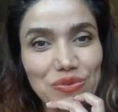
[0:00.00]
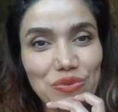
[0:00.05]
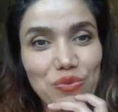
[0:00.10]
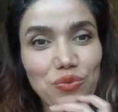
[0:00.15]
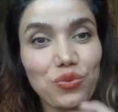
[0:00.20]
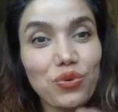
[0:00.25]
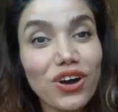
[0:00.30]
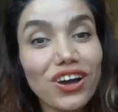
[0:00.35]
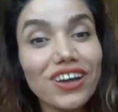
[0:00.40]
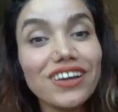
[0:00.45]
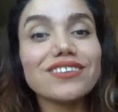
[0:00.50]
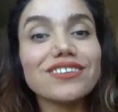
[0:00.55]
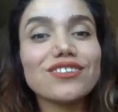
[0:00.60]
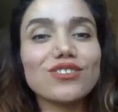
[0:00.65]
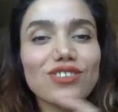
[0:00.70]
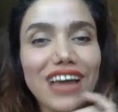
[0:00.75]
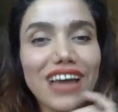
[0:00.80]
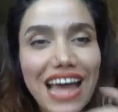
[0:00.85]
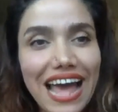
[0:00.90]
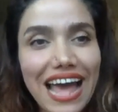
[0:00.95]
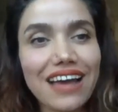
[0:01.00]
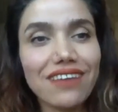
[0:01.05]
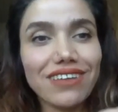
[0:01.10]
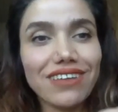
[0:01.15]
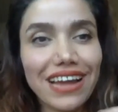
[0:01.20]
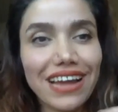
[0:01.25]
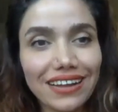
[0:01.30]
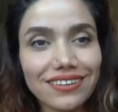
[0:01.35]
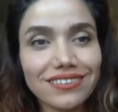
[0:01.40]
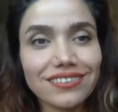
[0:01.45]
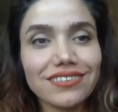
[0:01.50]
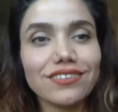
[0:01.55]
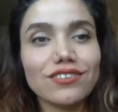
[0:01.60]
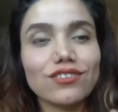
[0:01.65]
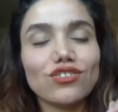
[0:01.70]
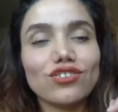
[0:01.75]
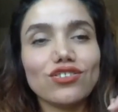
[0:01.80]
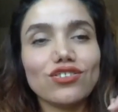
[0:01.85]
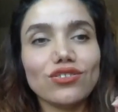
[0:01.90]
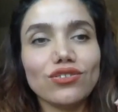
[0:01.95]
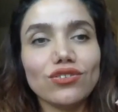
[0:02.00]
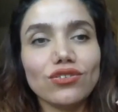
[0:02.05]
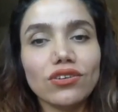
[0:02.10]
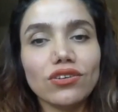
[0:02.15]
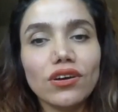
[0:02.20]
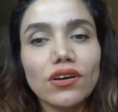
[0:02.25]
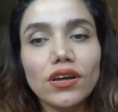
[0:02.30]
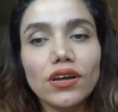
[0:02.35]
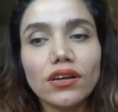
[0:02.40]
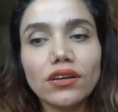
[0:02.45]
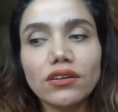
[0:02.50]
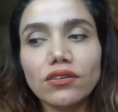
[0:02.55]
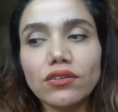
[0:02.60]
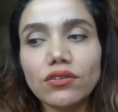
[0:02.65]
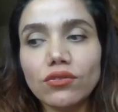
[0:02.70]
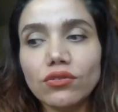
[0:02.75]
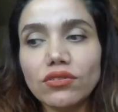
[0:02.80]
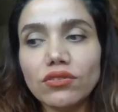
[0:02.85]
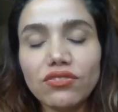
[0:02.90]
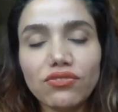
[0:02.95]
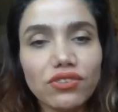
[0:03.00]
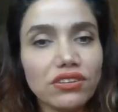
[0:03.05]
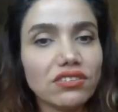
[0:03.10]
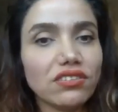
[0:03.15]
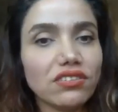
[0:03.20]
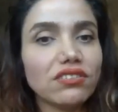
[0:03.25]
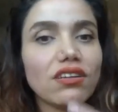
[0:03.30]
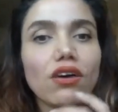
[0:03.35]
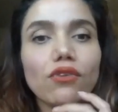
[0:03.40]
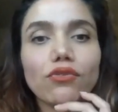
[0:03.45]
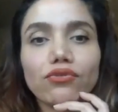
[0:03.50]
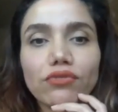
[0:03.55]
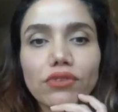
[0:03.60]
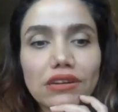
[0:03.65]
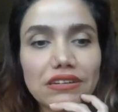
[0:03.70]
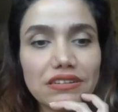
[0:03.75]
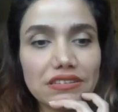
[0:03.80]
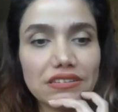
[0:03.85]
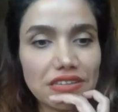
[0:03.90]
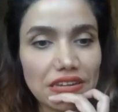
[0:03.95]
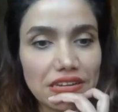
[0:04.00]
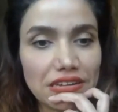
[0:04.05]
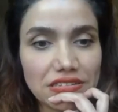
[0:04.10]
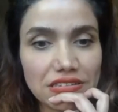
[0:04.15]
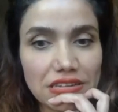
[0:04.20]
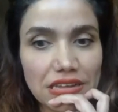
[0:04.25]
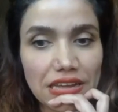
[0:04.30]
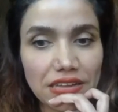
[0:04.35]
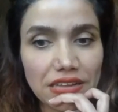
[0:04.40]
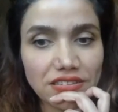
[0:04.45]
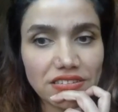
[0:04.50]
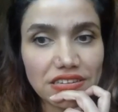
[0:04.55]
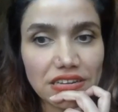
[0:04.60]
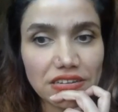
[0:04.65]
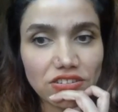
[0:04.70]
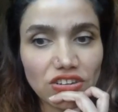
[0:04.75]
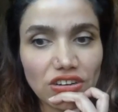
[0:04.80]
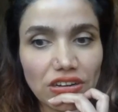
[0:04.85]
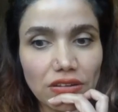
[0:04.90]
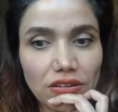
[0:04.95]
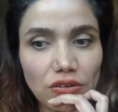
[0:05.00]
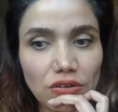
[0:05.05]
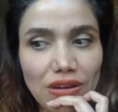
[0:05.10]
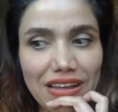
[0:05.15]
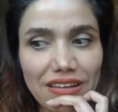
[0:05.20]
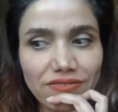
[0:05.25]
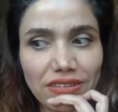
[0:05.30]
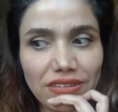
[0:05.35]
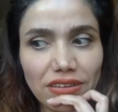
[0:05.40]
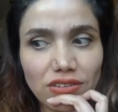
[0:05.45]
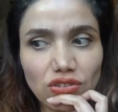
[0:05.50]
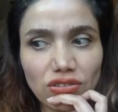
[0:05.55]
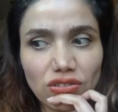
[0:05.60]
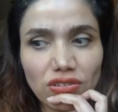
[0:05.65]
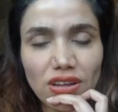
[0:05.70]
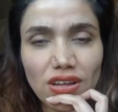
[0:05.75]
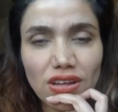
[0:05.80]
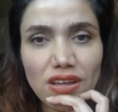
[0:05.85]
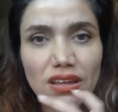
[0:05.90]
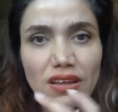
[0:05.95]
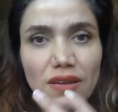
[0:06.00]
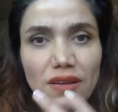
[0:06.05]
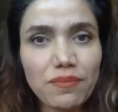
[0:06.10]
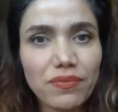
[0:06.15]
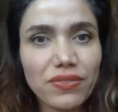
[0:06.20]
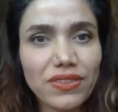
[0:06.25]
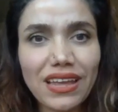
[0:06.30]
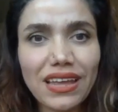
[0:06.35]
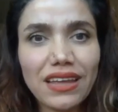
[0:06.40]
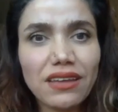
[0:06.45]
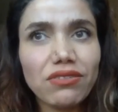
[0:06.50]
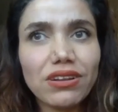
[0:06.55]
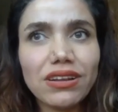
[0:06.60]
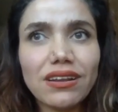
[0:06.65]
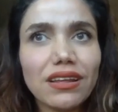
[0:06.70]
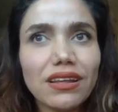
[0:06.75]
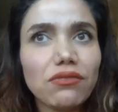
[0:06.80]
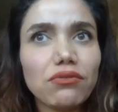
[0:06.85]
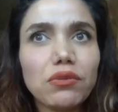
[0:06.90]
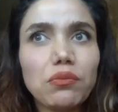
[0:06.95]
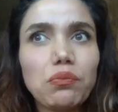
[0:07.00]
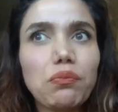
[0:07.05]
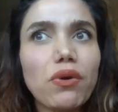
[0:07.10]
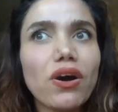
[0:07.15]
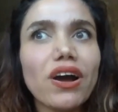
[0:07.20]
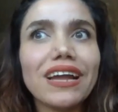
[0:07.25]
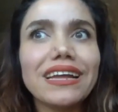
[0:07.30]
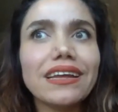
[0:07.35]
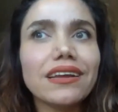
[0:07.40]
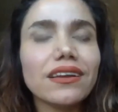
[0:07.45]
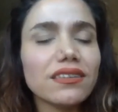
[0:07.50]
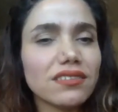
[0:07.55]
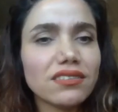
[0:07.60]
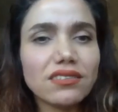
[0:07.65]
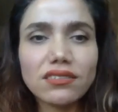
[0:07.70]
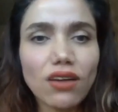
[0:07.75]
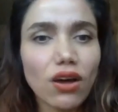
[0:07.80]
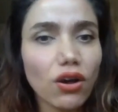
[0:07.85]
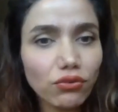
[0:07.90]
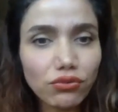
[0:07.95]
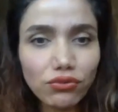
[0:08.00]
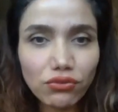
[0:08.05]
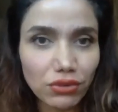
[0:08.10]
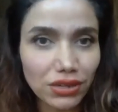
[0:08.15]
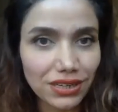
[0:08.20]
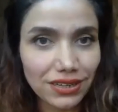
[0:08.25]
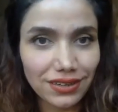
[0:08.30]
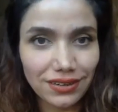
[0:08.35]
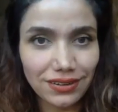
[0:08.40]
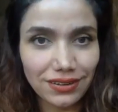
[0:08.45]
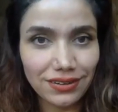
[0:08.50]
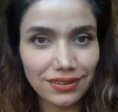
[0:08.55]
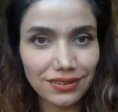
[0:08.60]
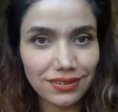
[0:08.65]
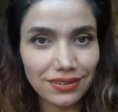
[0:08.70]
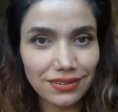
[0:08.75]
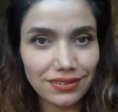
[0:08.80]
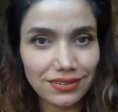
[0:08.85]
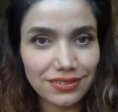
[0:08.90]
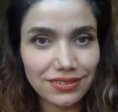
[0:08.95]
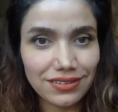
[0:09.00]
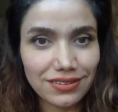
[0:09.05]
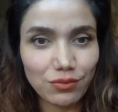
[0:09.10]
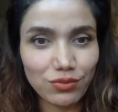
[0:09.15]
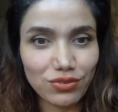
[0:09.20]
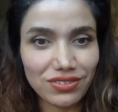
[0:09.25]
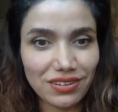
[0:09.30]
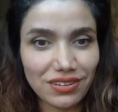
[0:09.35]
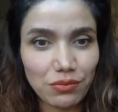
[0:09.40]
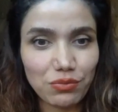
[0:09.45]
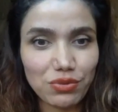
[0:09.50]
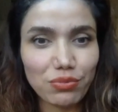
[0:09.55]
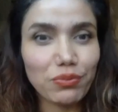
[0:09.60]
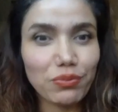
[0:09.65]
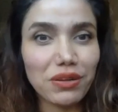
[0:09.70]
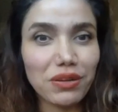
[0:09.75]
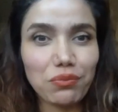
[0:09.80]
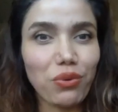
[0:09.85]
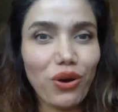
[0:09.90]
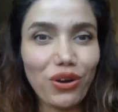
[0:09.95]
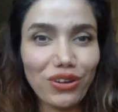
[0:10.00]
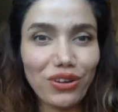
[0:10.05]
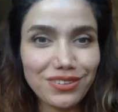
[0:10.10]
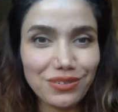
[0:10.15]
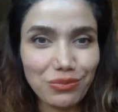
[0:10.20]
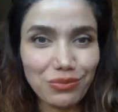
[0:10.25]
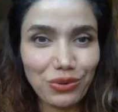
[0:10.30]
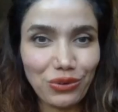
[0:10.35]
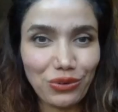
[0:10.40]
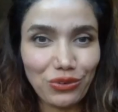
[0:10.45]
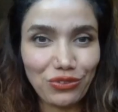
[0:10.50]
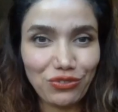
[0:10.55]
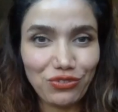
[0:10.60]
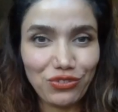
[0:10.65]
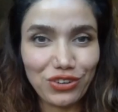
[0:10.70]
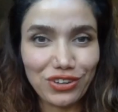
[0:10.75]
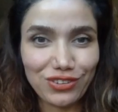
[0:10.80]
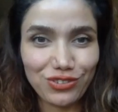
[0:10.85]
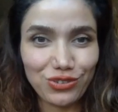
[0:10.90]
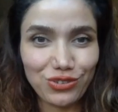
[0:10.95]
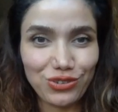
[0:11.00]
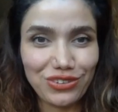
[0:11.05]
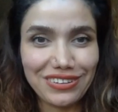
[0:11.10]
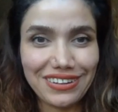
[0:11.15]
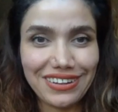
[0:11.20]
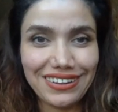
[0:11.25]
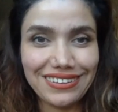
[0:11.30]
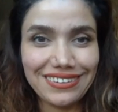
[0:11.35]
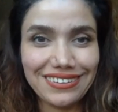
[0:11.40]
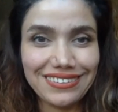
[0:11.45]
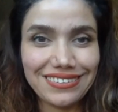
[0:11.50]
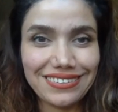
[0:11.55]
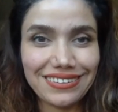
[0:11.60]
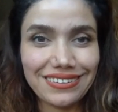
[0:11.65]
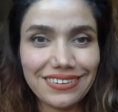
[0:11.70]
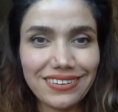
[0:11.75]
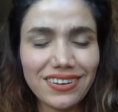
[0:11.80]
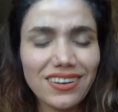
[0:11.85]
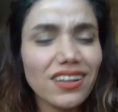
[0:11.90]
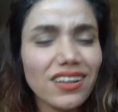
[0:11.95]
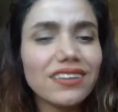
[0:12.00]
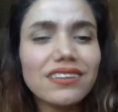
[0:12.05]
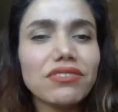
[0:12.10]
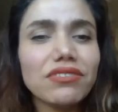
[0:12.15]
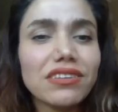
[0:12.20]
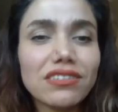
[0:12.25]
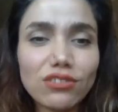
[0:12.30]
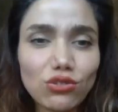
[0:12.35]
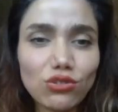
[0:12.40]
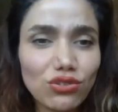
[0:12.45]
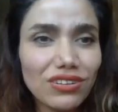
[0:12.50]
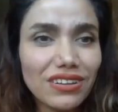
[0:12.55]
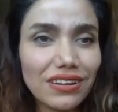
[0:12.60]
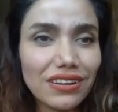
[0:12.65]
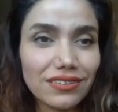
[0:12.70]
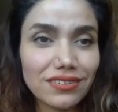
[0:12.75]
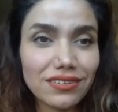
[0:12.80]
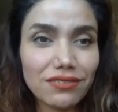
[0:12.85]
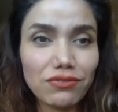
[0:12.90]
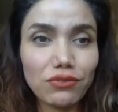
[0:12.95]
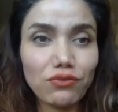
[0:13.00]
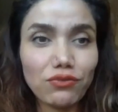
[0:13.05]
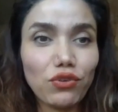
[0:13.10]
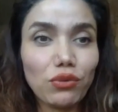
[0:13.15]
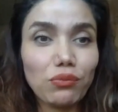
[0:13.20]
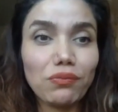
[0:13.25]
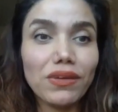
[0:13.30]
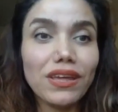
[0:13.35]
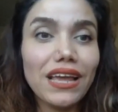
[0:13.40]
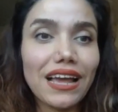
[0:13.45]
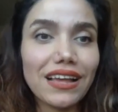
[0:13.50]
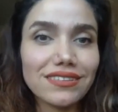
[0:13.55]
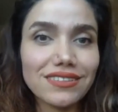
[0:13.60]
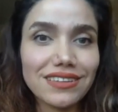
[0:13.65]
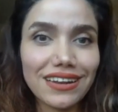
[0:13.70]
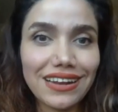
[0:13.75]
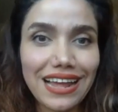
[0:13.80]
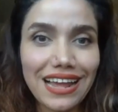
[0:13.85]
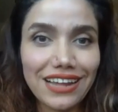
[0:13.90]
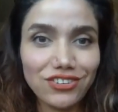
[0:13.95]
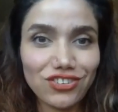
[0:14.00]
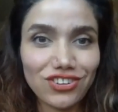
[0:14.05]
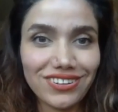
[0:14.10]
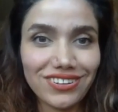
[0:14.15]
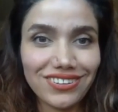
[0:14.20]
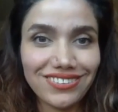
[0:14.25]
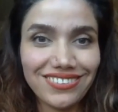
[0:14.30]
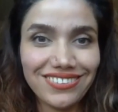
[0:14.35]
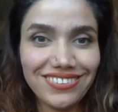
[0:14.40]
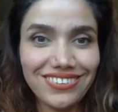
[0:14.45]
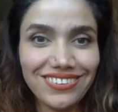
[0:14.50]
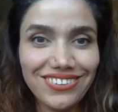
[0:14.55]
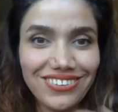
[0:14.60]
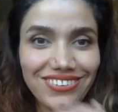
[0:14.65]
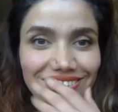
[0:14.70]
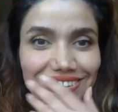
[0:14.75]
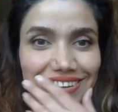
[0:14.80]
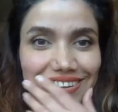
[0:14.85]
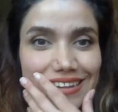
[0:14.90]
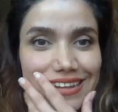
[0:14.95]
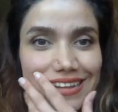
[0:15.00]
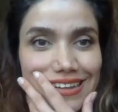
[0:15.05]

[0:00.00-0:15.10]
was to have access to, you know, different softwares, etc. You know, having to even buying a software seems impossible for a student, and not even students, even for me as an adjunct, you know.